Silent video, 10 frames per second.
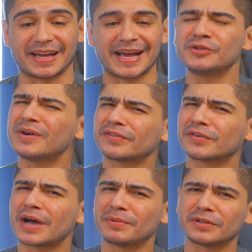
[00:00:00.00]
I do have a
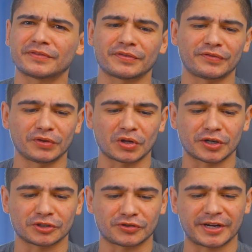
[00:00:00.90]
couple of the full
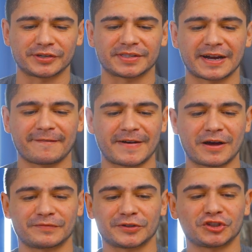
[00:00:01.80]
art trainers that I
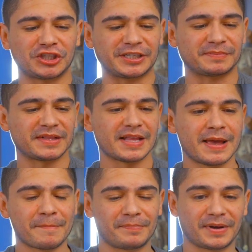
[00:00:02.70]
found for cheap,
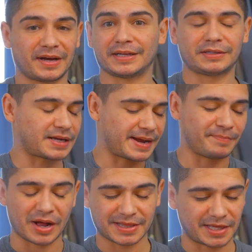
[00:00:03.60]
but I
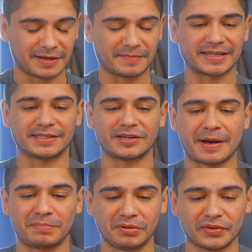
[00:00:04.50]
bought them, I did
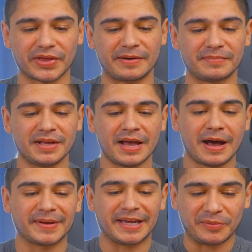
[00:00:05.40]
not pull them.
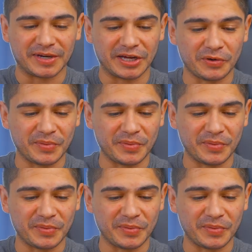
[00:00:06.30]
But here we go,